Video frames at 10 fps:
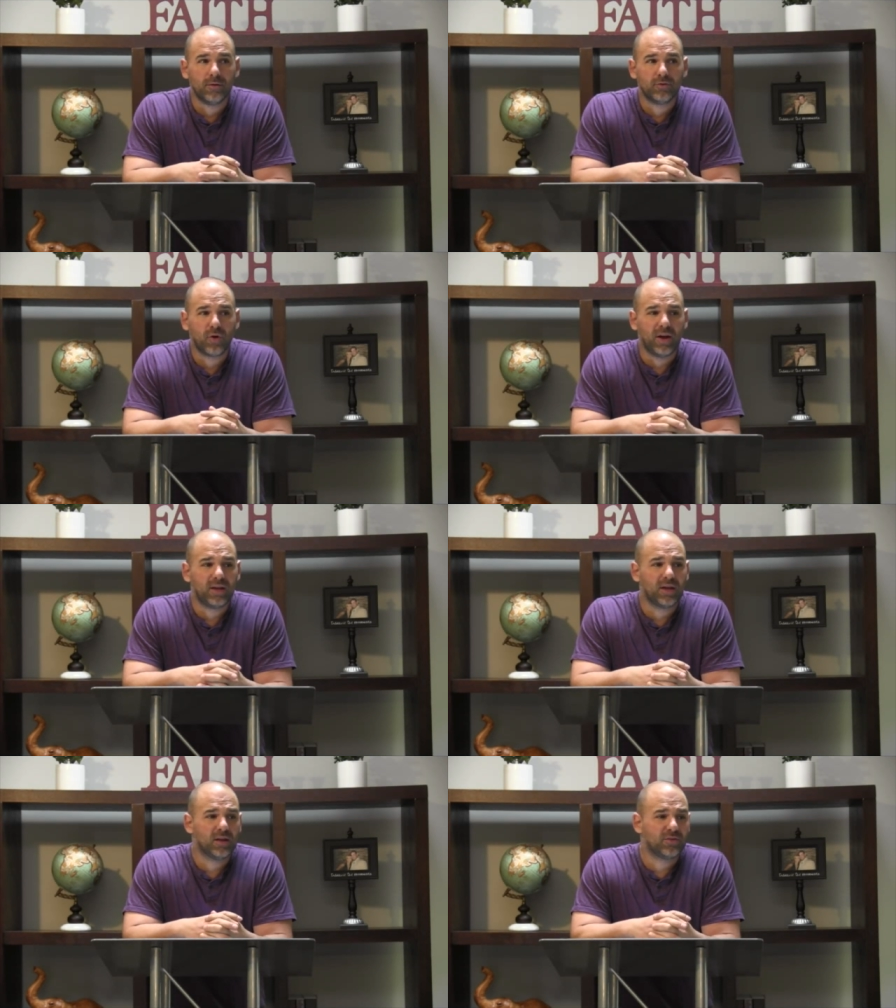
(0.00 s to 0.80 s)
Try to
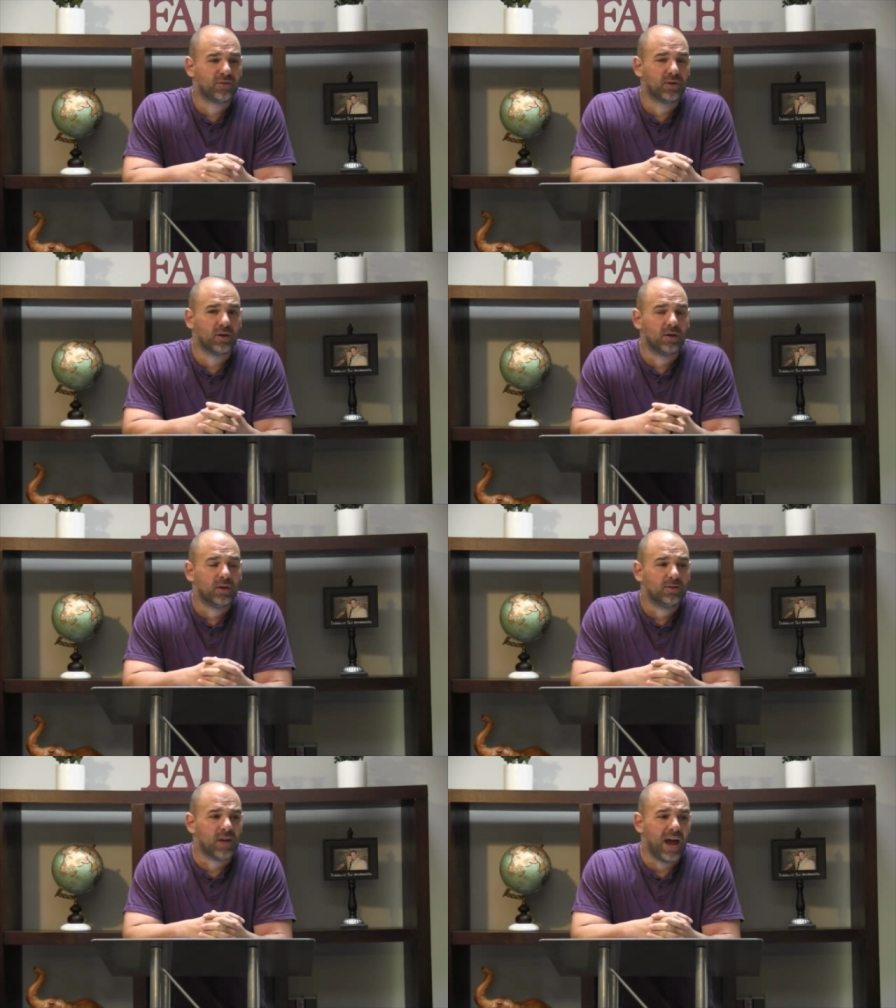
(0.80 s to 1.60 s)
get us to
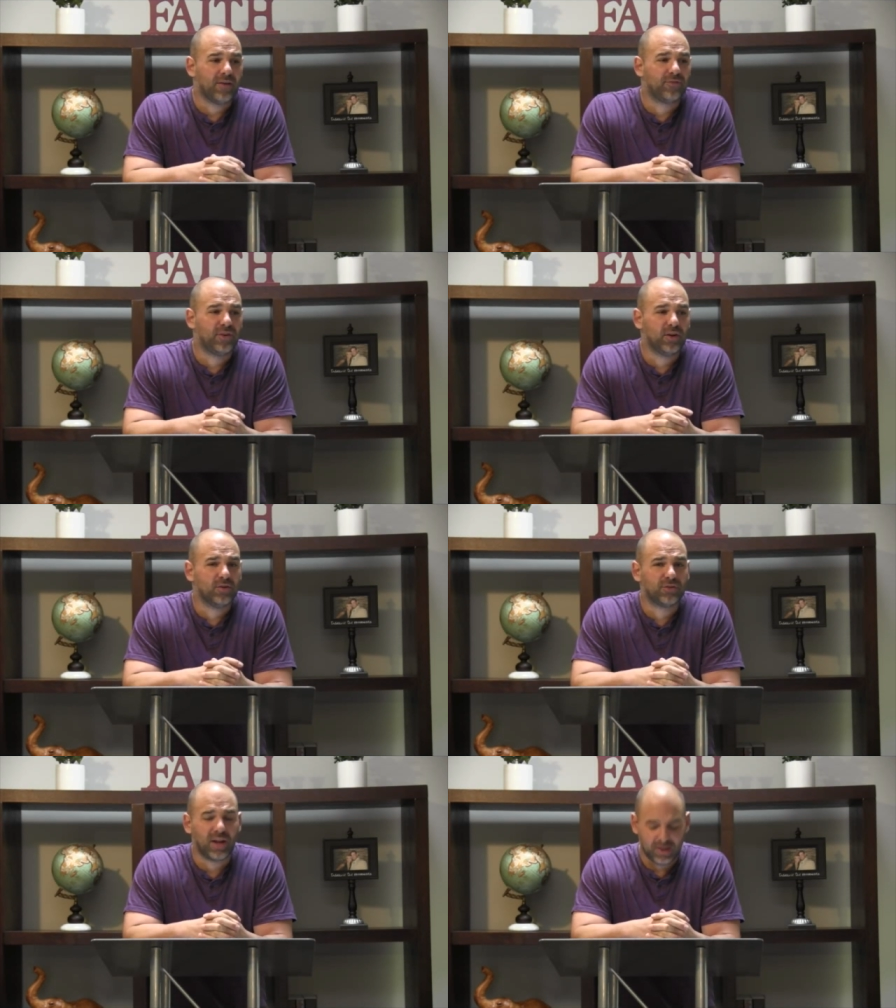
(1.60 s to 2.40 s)
to have fear
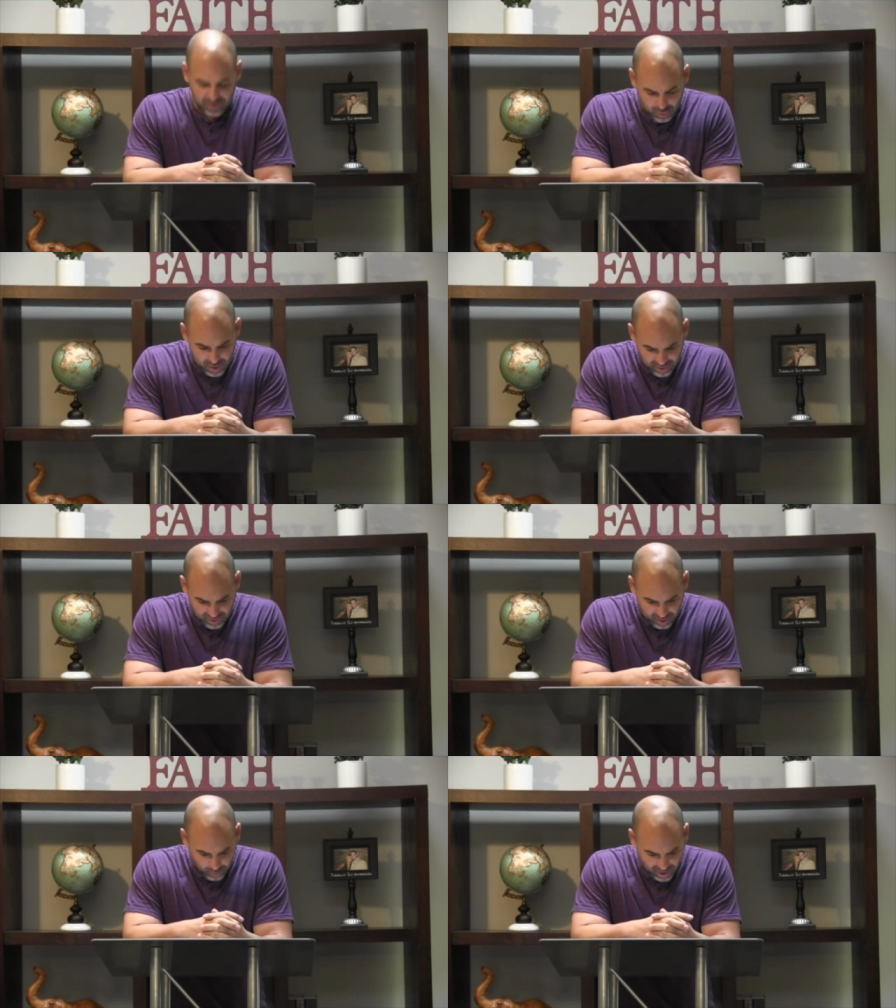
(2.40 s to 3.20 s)
to not do
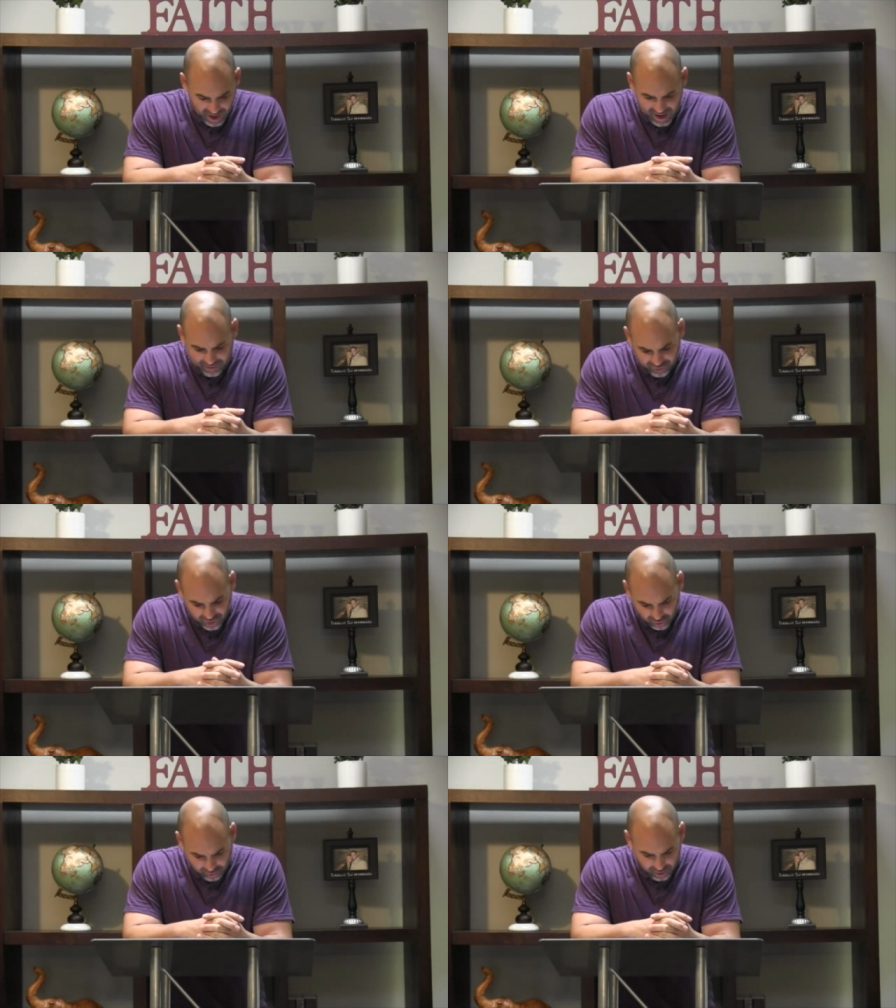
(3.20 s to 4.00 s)
anything anymore, to not have
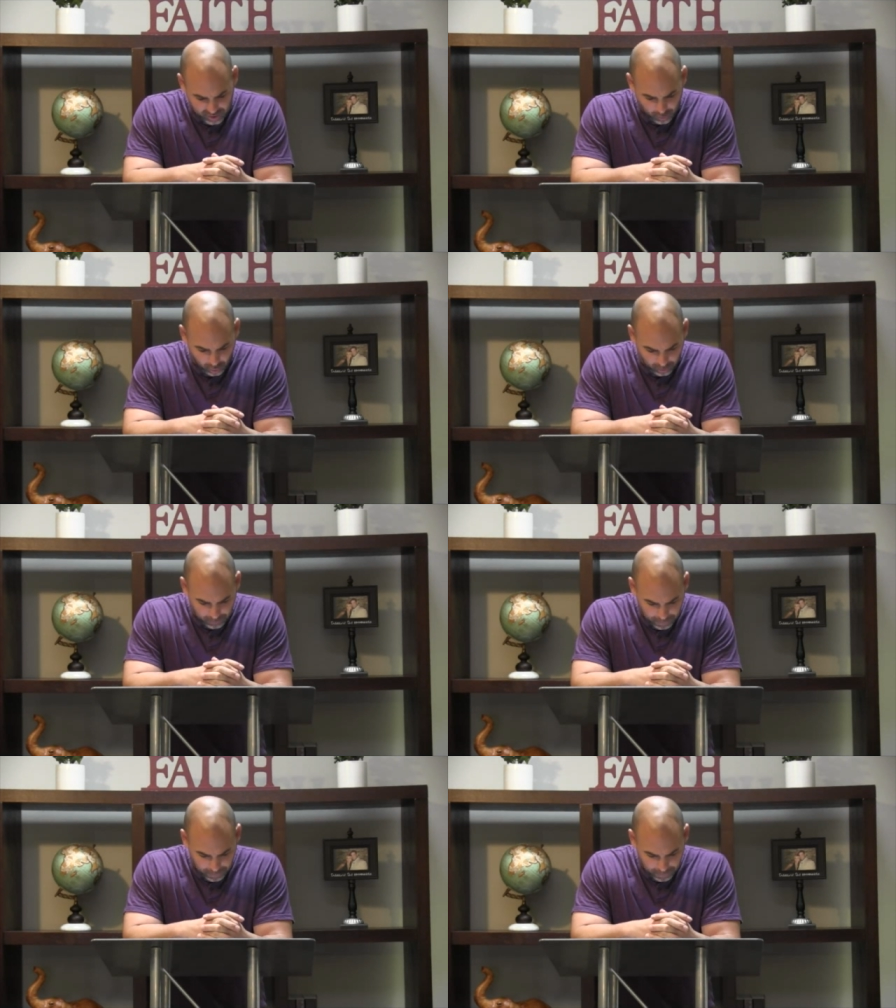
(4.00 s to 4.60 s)
children anymore.